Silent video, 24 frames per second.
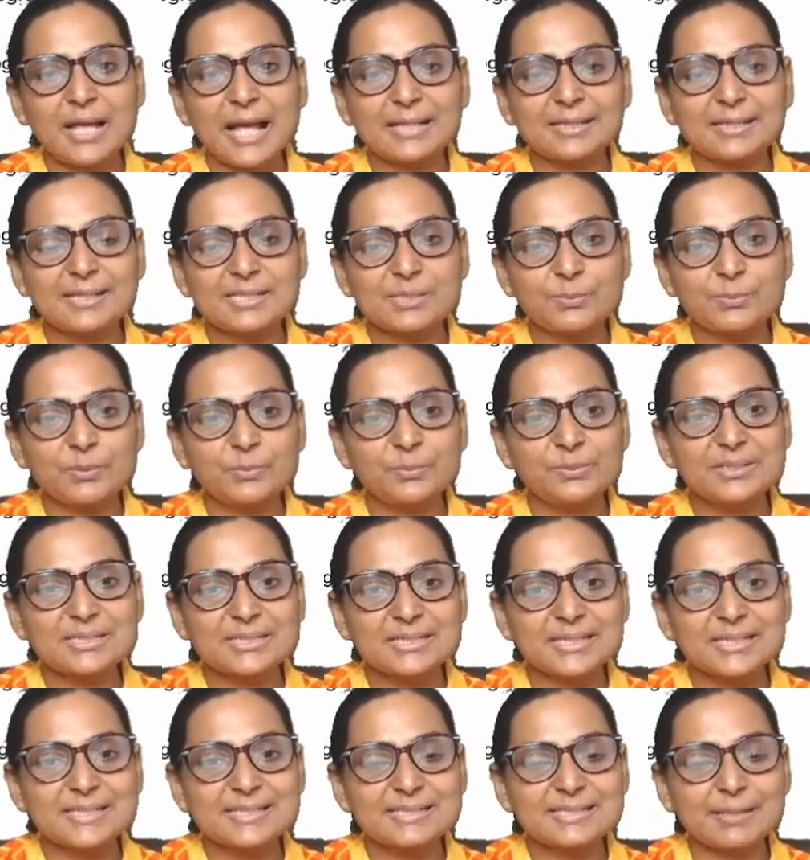and this we will
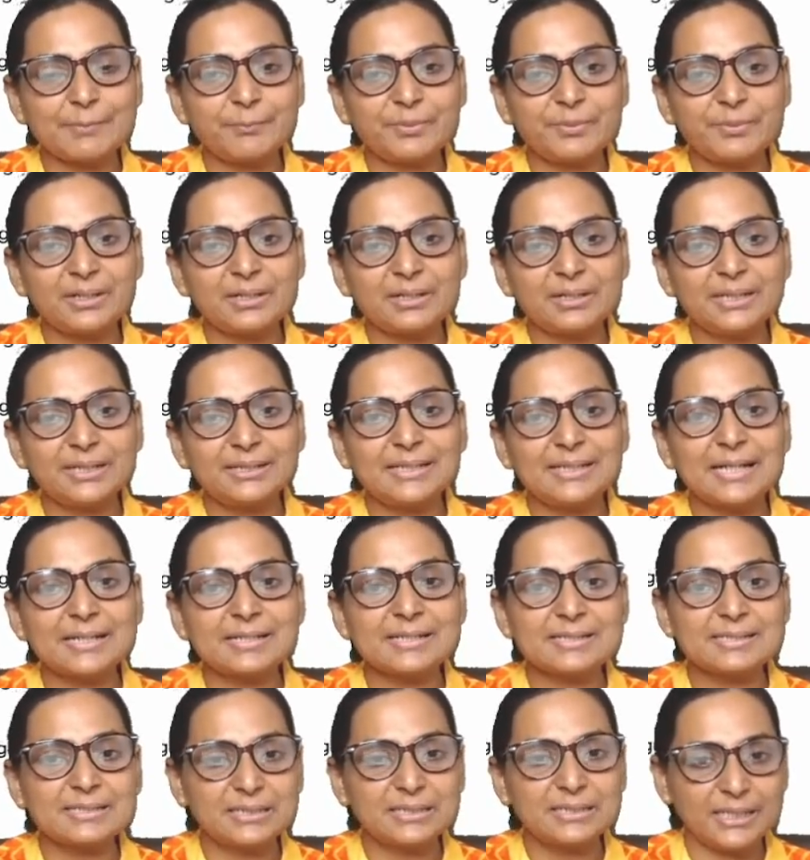see separately, that
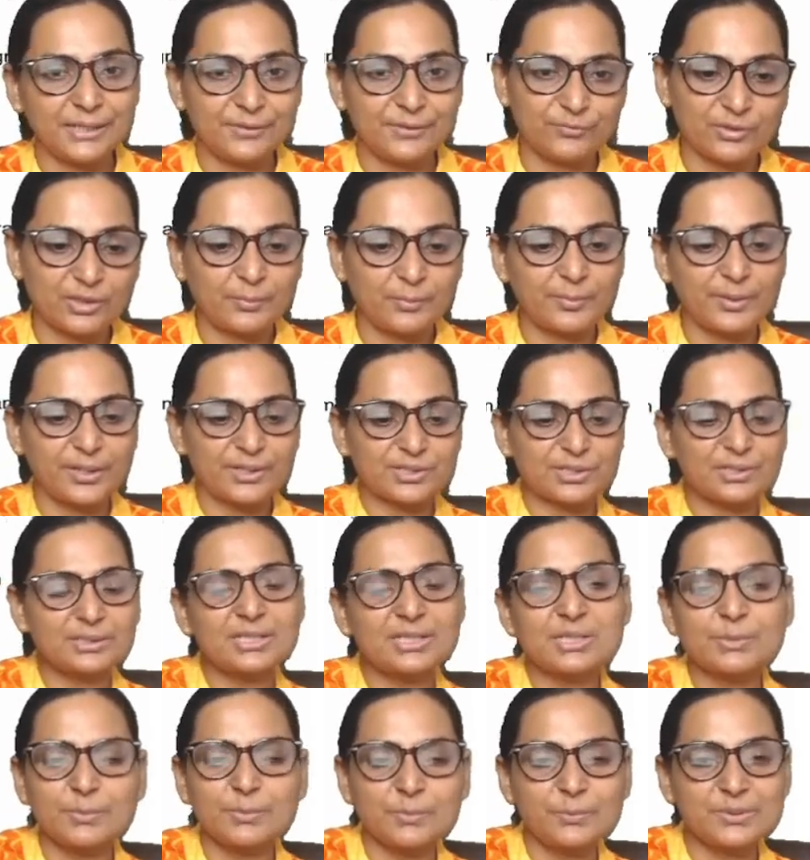is the atrial pressure,
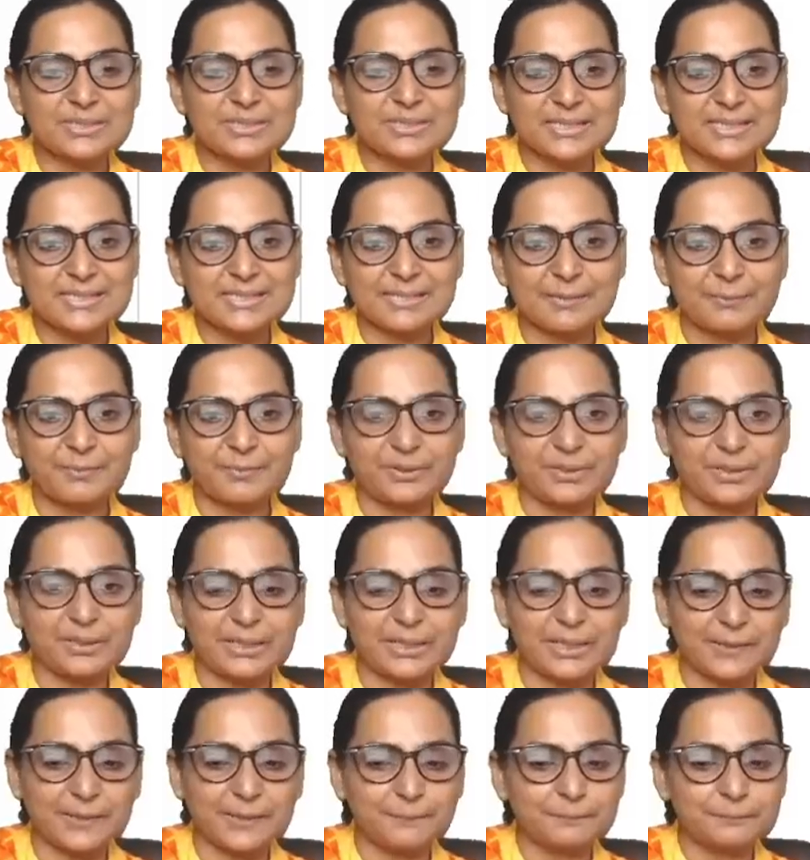this we will see separately.